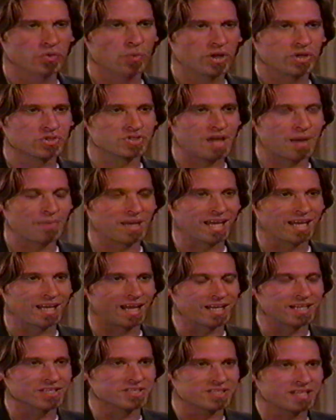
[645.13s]
You're the one who's not
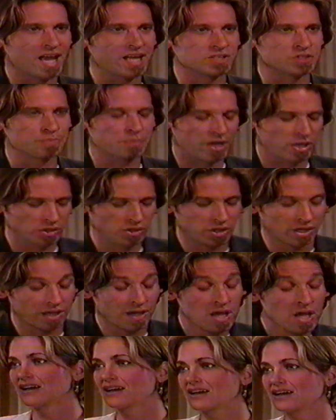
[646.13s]
making any sense, Blair. Look,
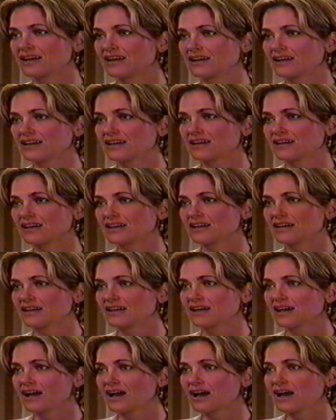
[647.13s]
do you want it or
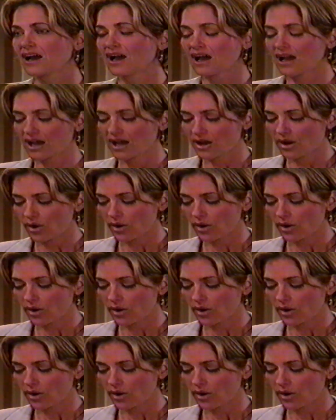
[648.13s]
not? I mean, it's not